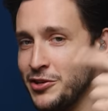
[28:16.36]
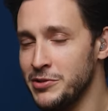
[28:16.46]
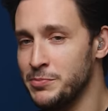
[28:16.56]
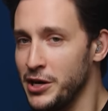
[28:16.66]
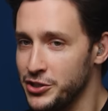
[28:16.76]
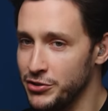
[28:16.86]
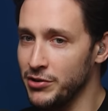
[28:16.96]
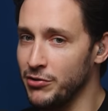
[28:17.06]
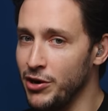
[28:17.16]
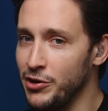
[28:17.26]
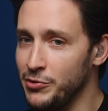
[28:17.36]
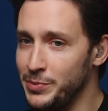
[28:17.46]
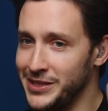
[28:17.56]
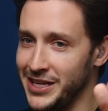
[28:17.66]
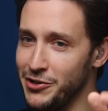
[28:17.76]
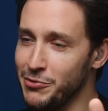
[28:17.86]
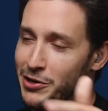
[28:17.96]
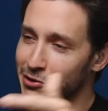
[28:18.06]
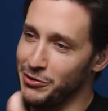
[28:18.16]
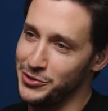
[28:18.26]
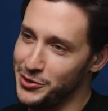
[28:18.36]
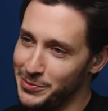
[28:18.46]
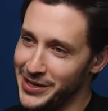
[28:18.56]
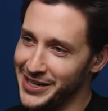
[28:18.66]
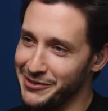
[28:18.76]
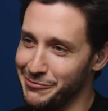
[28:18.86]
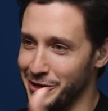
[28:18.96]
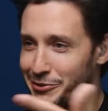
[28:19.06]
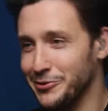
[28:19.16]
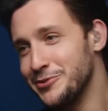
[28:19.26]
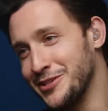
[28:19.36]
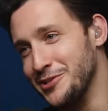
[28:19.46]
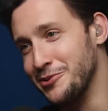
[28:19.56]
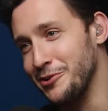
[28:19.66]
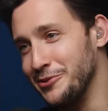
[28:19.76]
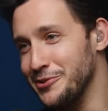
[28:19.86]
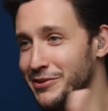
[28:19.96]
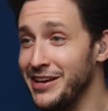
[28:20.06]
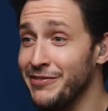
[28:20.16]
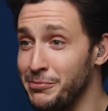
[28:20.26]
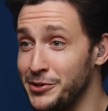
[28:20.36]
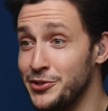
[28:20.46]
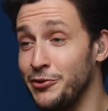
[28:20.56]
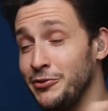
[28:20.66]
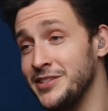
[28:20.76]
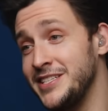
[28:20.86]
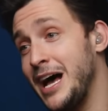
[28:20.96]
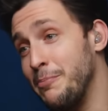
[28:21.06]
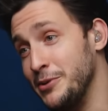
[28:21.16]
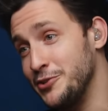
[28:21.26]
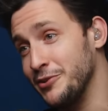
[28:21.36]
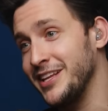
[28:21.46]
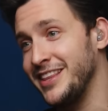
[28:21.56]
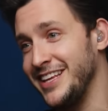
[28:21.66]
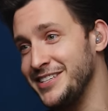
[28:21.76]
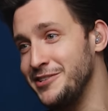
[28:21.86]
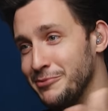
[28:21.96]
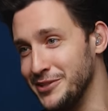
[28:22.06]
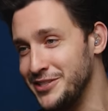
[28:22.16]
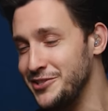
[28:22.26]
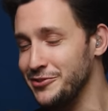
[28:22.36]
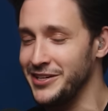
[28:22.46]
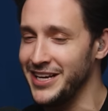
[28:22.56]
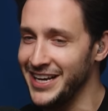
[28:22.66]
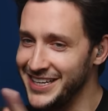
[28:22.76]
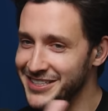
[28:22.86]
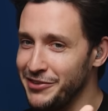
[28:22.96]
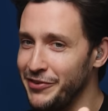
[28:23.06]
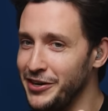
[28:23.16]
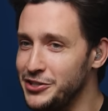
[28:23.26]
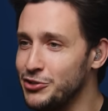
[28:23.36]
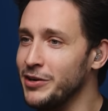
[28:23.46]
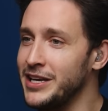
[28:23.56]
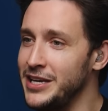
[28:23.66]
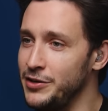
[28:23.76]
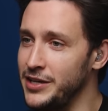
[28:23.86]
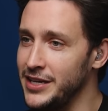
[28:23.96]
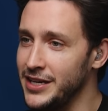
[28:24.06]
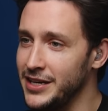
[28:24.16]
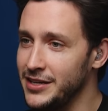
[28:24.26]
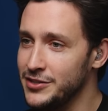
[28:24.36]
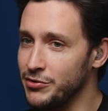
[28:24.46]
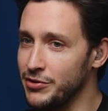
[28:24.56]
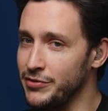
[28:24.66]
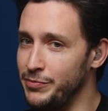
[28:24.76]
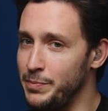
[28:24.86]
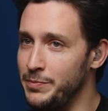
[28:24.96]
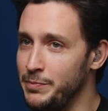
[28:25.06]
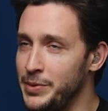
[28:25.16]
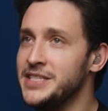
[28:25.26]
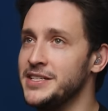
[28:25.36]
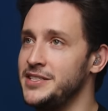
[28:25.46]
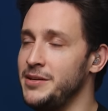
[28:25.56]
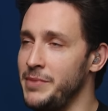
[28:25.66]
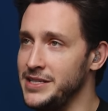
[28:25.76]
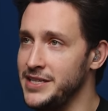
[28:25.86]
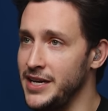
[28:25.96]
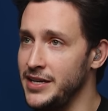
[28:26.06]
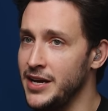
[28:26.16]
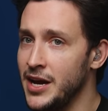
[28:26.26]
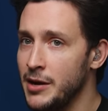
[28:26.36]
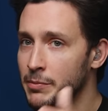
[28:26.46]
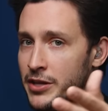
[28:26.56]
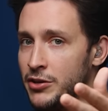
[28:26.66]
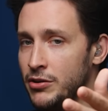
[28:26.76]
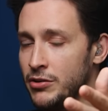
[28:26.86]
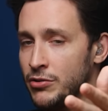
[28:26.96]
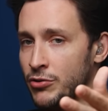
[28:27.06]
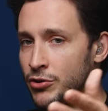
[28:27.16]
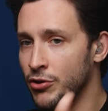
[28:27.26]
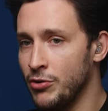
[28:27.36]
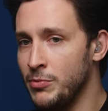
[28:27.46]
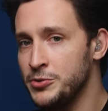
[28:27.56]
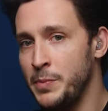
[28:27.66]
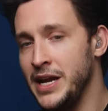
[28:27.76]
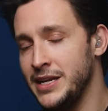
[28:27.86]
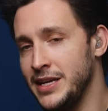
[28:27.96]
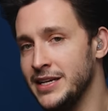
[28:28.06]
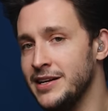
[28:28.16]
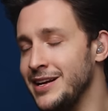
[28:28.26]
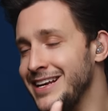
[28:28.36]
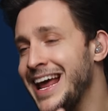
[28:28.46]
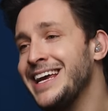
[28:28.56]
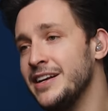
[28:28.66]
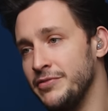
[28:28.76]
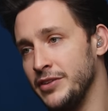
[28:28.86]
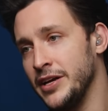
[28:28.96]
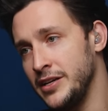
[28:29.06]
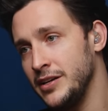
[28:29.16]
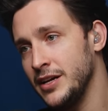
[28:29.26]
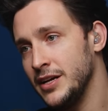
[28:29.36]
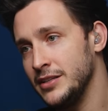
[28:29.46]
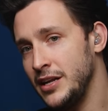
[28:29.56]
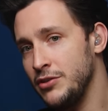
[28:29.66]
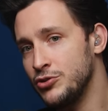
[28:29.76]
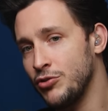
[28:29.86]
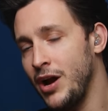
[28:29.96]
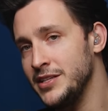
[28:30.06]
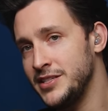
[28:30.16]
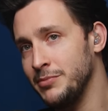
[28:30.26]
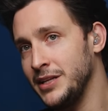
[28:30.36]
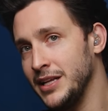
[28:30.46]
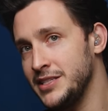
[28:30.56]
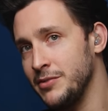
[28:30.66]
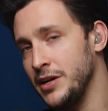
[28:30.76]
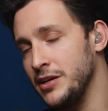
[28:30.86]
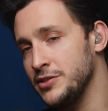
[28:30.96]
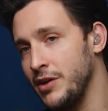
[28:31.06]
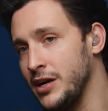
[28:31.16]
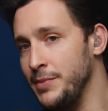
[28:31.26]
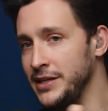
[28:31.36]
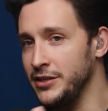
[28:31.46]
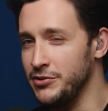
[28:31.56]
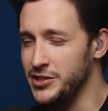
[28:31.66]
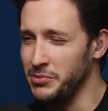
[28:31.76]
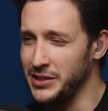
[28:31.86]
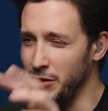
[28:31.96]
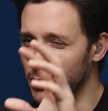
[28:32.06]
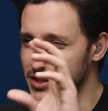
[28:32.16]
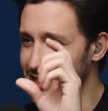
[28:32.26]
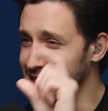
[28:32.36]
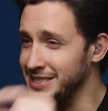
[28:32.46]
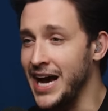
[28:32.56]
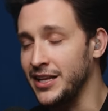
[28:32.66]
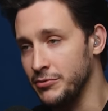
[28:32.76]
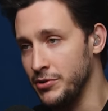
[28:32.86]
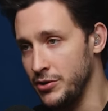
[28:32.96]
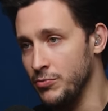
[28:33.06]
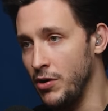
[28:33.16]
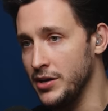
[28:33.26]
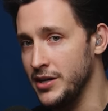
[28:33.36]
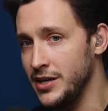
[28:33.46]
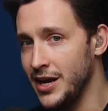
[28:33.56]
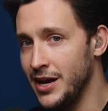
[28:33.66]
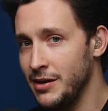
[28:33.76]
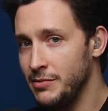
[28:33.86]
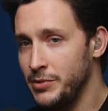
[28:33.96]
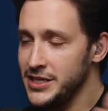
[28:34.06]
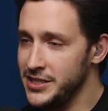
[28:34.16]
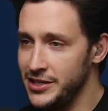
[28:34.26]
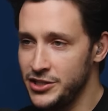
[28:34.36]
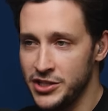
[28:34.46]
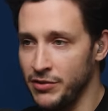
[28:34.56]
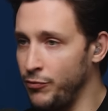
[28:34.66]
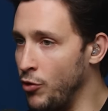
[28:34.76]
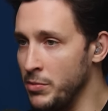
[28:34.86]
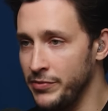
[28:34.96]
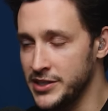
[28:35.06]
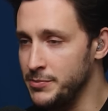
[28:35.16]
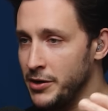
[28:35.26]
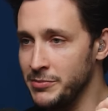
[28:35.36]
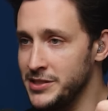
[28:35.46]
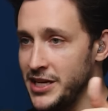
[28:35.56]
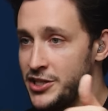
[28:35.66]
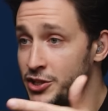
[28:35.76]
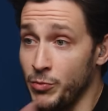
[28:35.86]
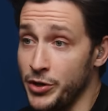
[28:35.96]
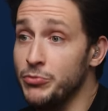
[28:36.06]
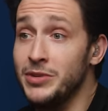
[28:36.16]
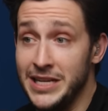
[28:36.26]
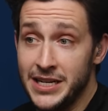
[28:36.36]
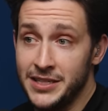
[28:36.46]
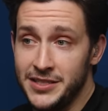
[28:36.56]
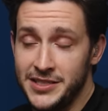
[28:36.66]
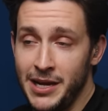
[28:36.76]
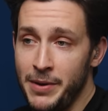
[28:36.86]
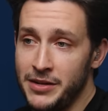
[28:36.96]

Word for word: there's always pressure to grow, but then you don't want to grow too big where you lose control and you give up control and stop enjoying the things you once enjoyed. That's a very tricky sort of business to maintain. But you, you you're almost painting it in a negative light that you tried something that someone else recommended or something that wasn't exactly what you wanted but isn't it just a form of experimentation where you needed to step